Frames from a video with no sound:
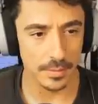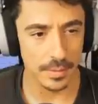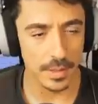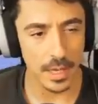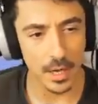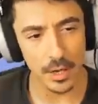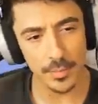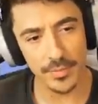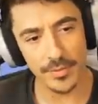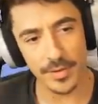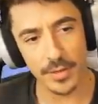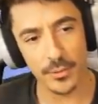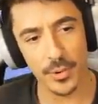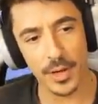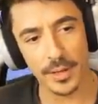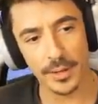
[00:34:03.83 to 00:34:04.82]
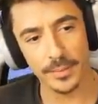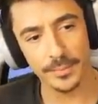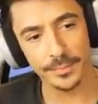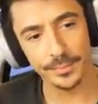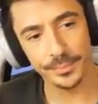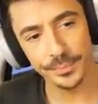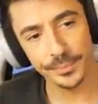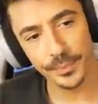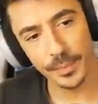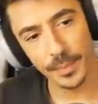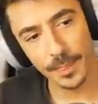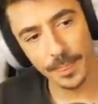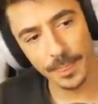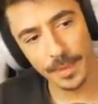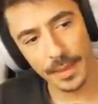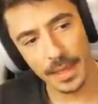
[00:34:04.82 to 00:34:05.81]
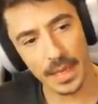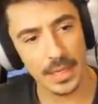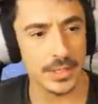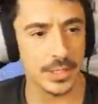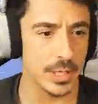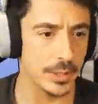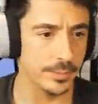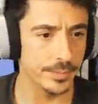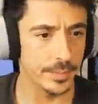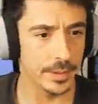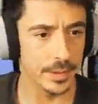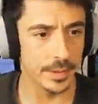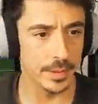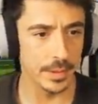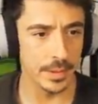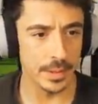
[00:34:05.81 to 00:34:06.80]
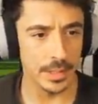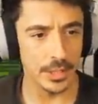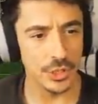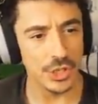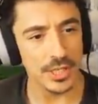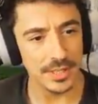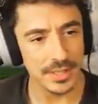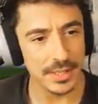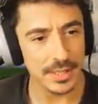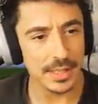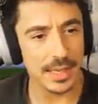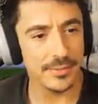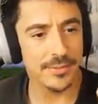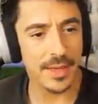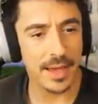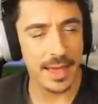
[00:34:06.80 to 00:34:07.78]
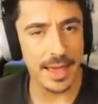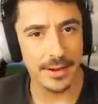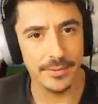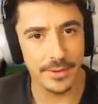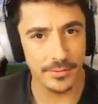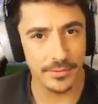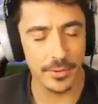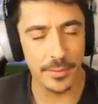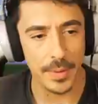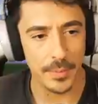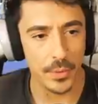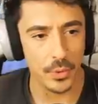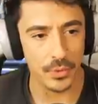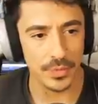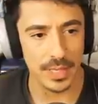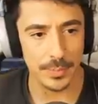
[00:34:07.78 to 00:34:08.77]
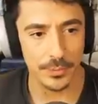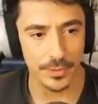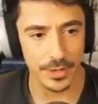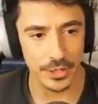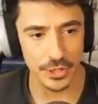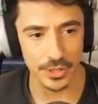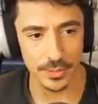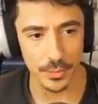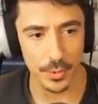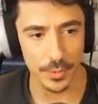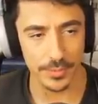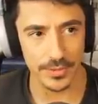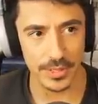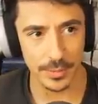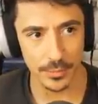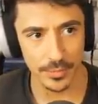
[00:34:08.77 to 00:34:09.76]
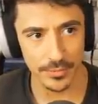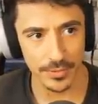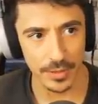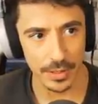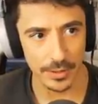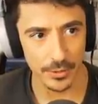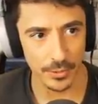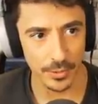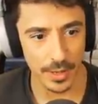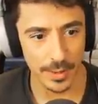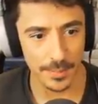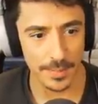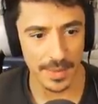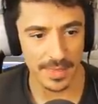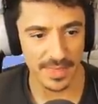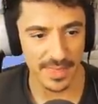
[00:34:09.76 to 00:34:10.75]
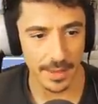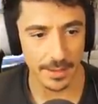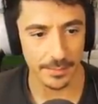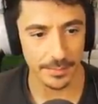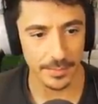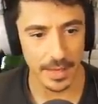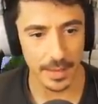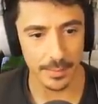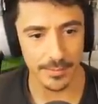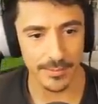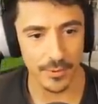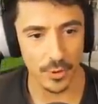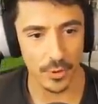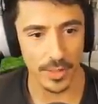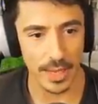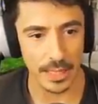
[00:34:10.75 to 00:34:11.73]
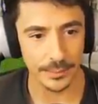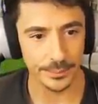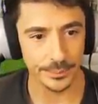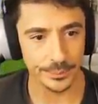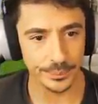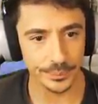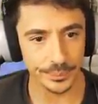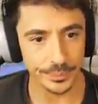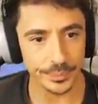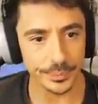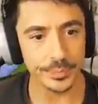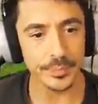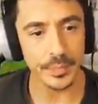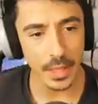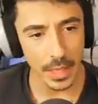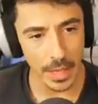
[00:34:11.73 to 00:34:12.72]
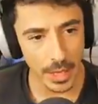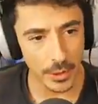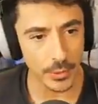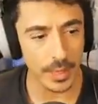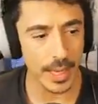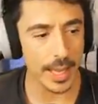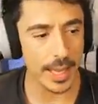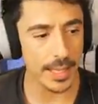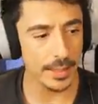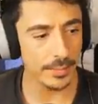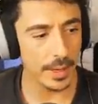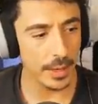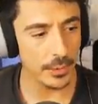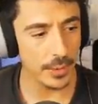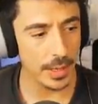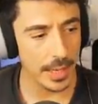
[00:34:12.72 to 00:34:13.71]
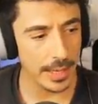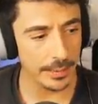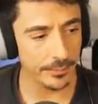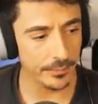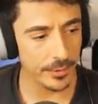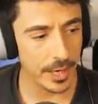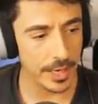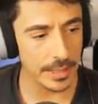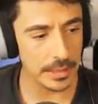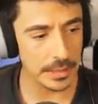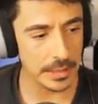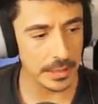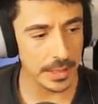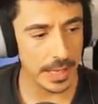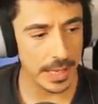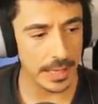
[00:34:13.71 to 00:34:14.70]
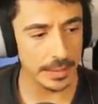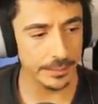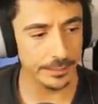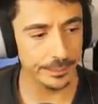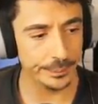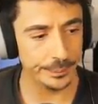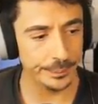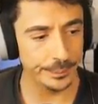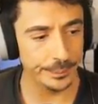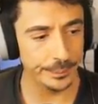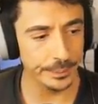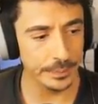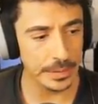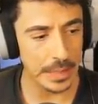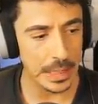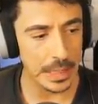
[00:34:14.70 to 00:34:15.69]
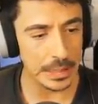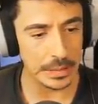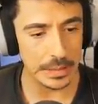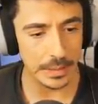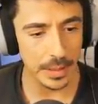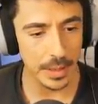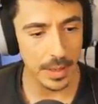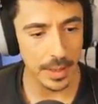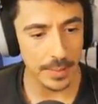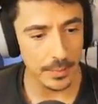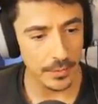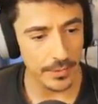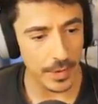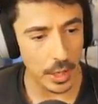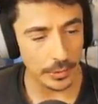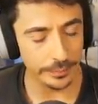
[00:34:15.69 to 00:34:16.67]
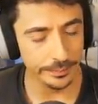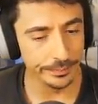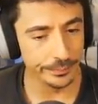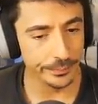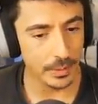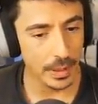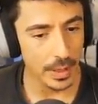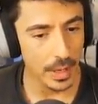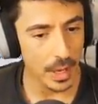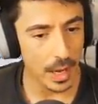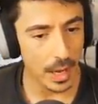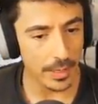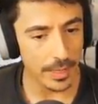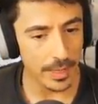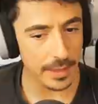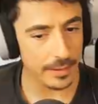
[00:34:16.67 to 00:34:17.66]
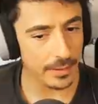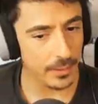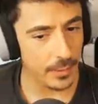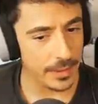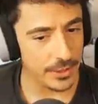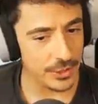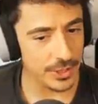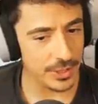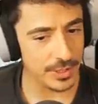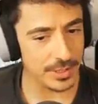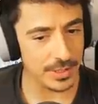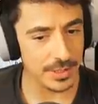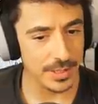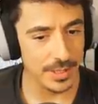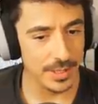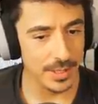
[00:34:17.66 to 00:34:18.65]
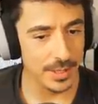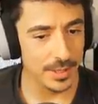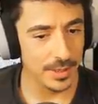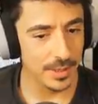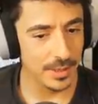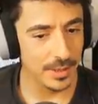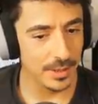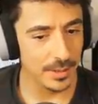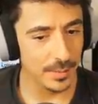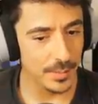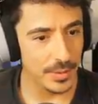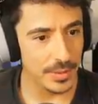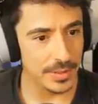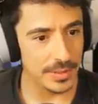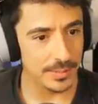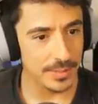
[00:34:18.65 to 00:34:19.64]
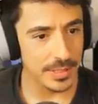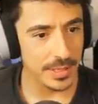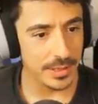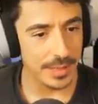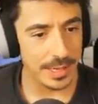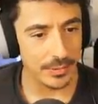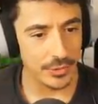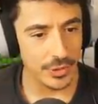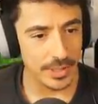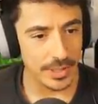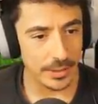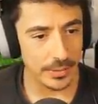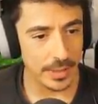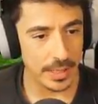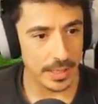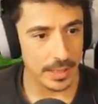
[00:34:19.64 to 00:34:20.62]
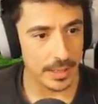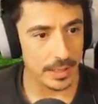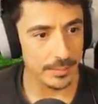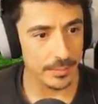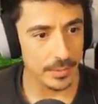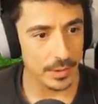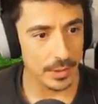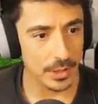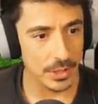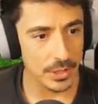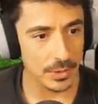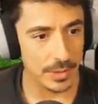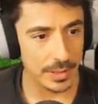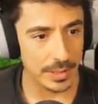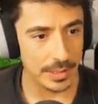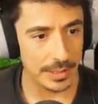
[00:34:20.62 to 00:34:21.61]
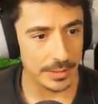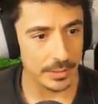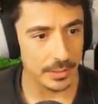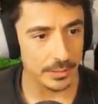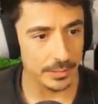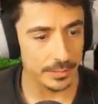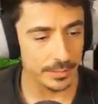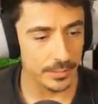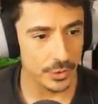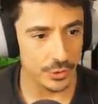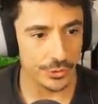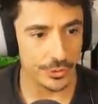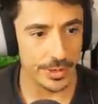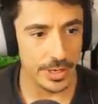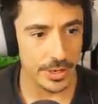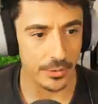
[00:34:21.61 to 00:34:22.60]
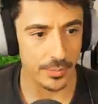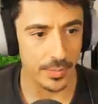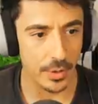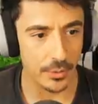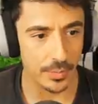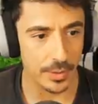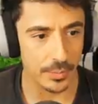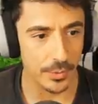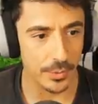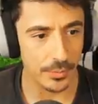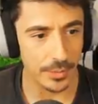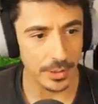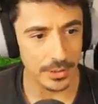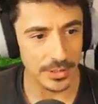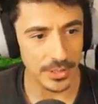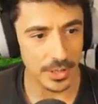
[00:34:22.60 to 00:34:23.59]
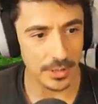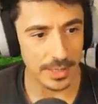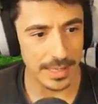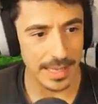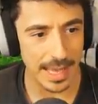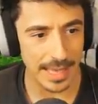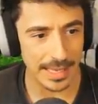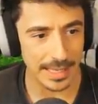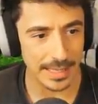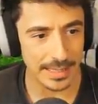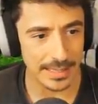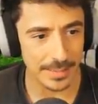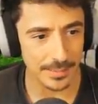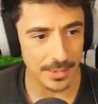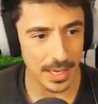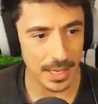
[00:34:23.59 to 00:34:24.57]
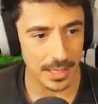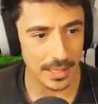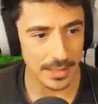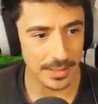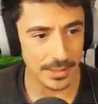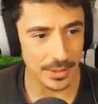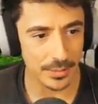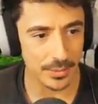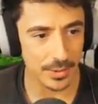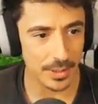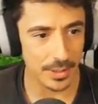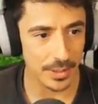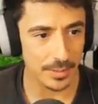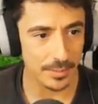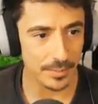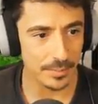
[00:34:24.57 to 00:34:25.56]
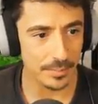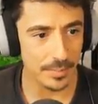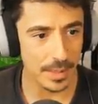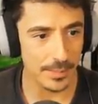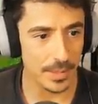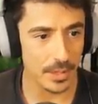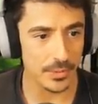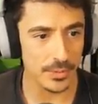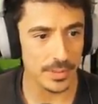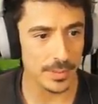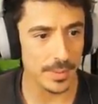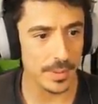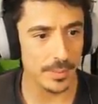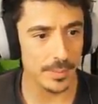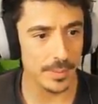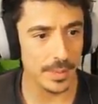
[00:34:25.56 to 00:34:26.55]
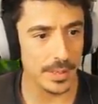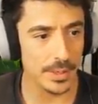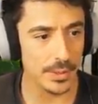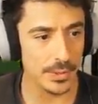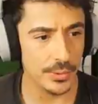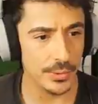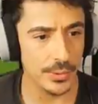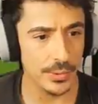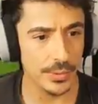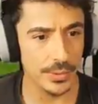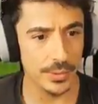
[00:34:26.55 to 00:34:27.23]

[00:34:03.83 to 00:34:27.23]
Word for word: No, I prefer the white. Yeah, I do. Just to give that area a bit more separation than what we've done with the little like bit there. Yeah, I'm for that. Okay, okay, right, okay. Mm-hmm, yes. Moving on. I think we should put in some sun loungers out here. I'm going to do like a little trio moment. We want to start getting in some color, so I'm going to maybe use a bit of blue.